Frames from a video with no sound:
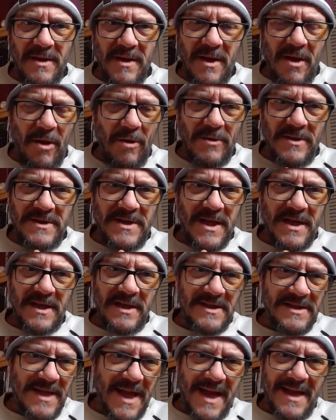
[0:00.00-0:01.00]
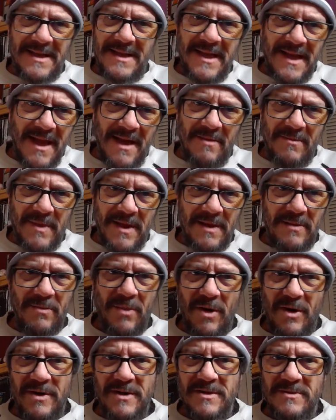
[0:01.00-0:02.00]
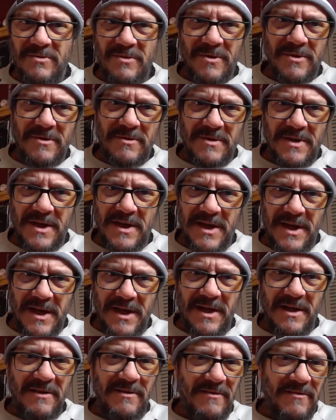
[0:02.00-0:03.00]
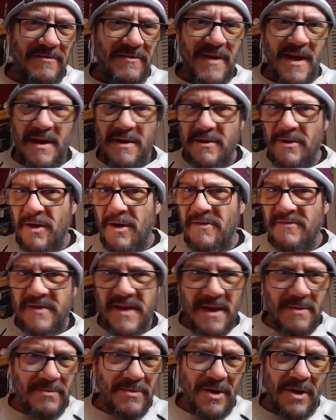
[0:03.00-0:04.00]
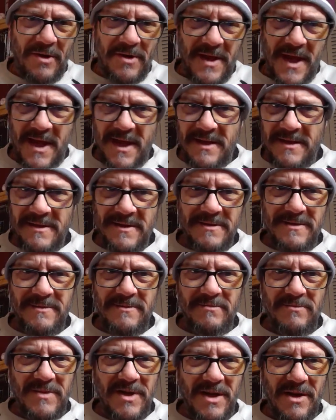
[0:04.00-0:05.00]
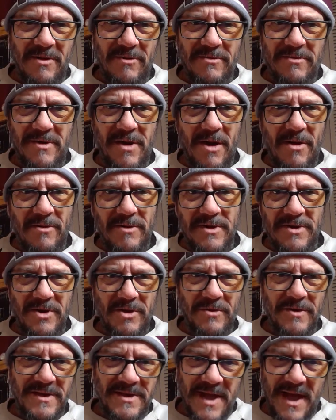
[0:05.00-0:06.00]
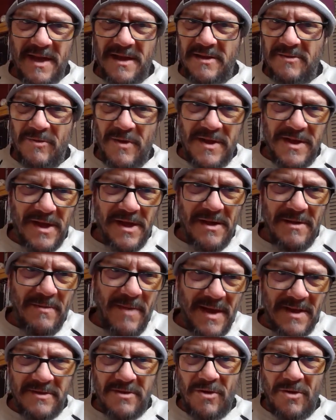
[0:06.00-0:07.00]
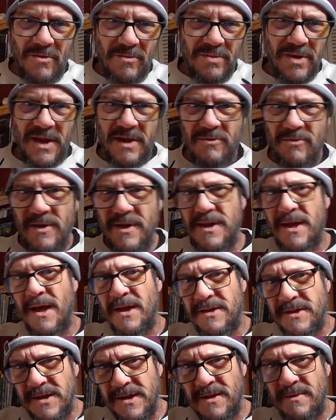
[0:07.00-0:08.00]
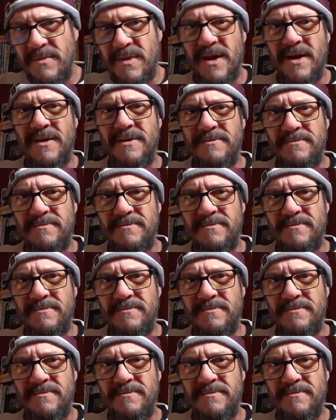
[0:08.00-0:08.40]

Always had exactly how many balls were you needed, fouled off, kept all that, going, knew exactly when to come out to home plate, when not to come out.